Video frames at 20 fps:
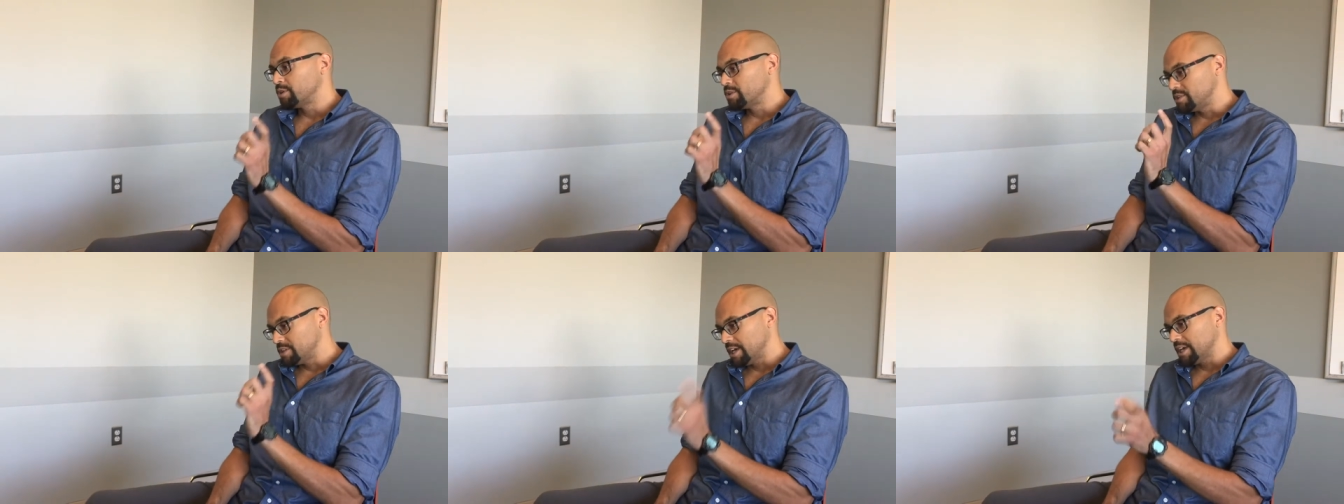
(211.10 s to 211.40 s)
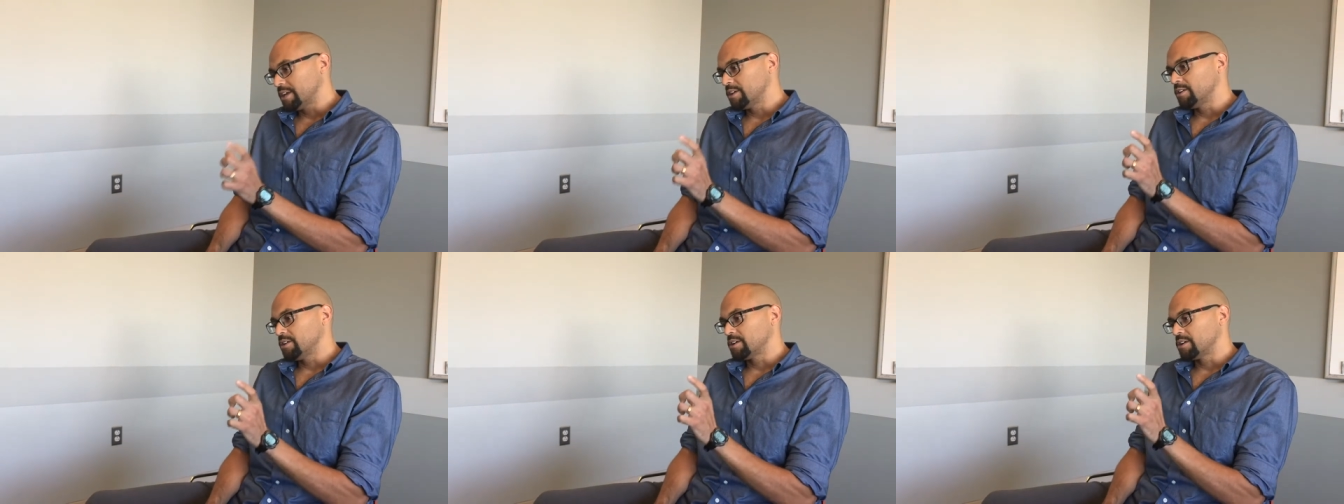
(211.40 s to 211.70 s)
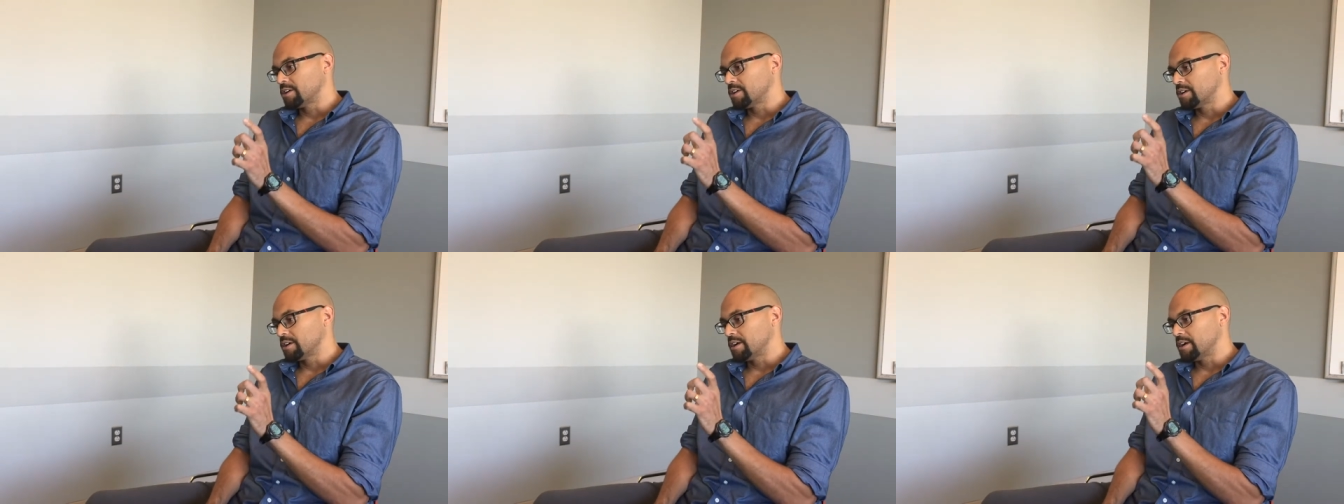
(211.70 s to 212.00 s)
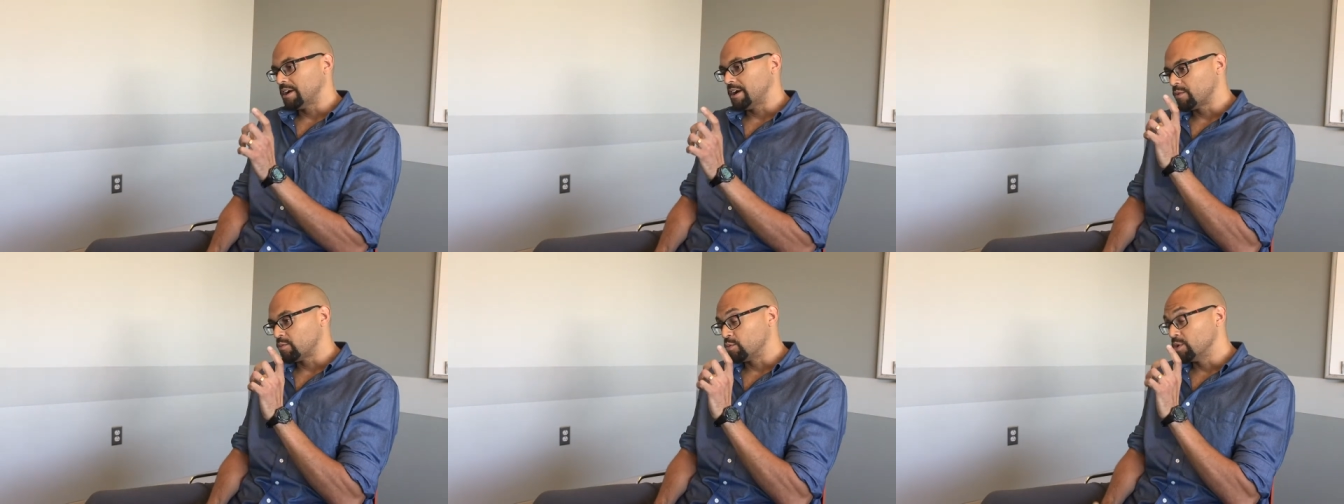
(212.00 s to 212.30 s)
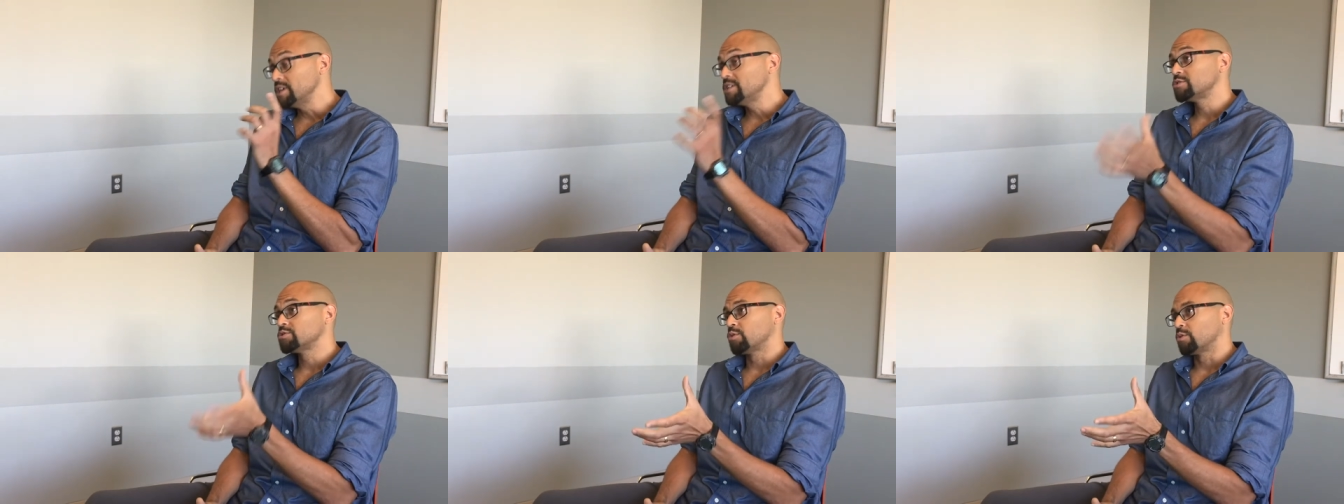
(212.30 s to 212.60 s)
particular
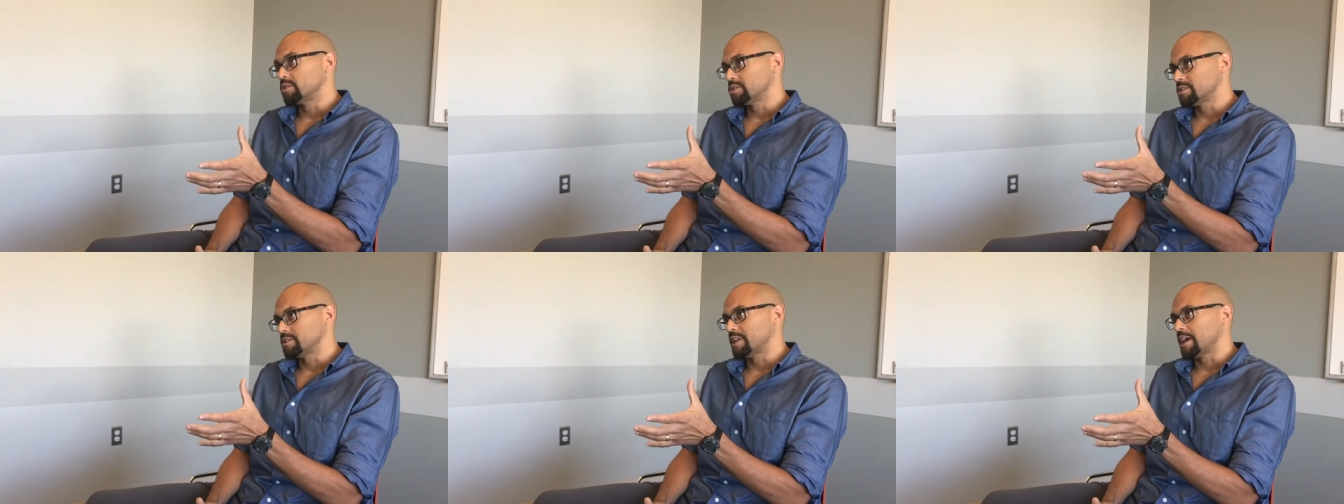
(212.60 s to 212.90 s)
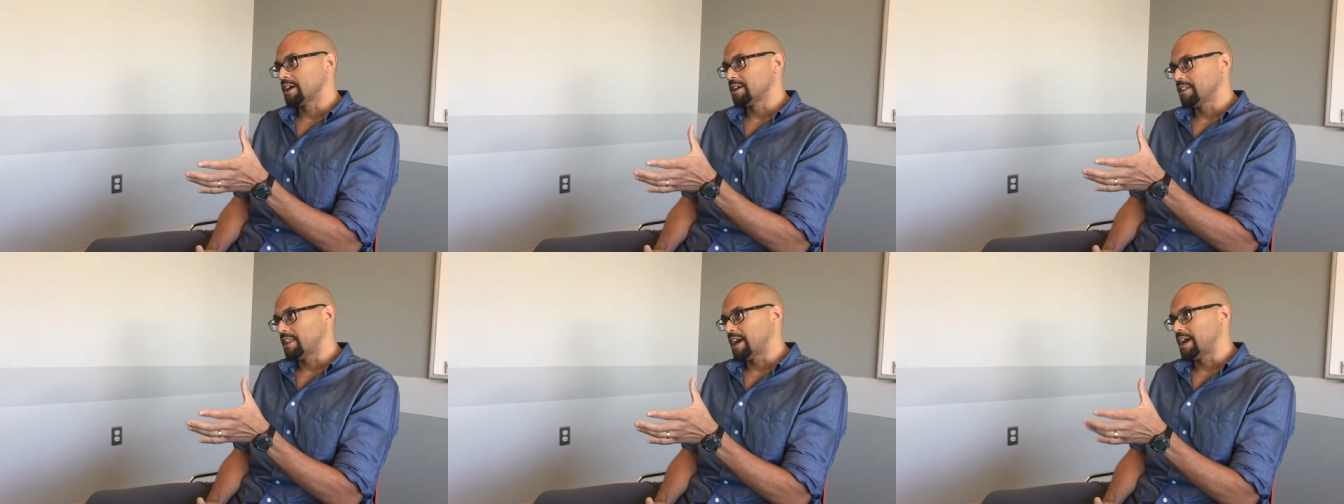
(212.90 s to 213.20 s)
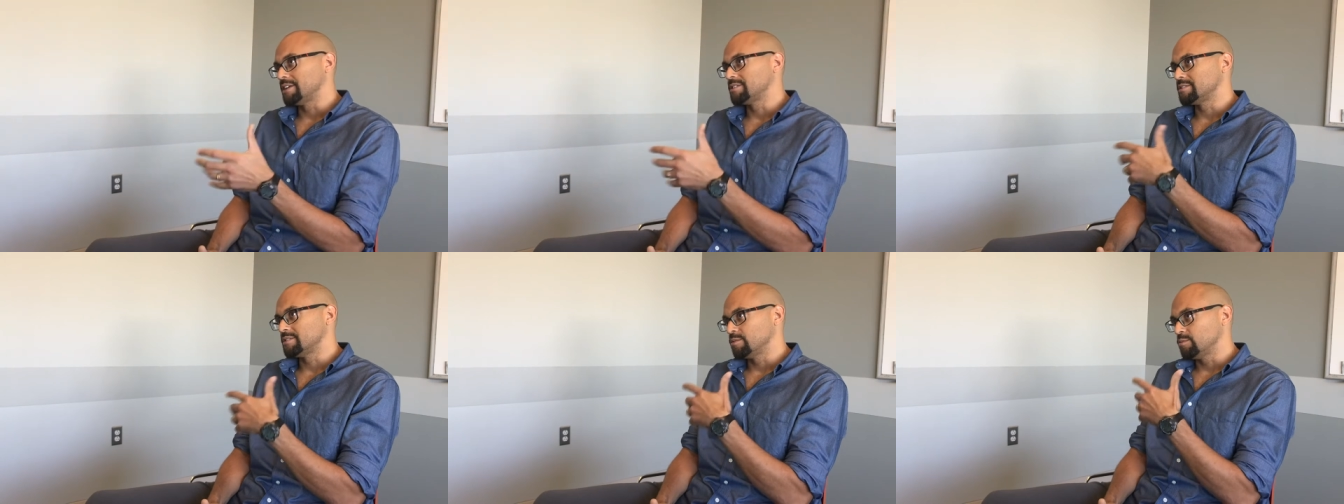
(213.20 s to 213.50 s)
resource in that class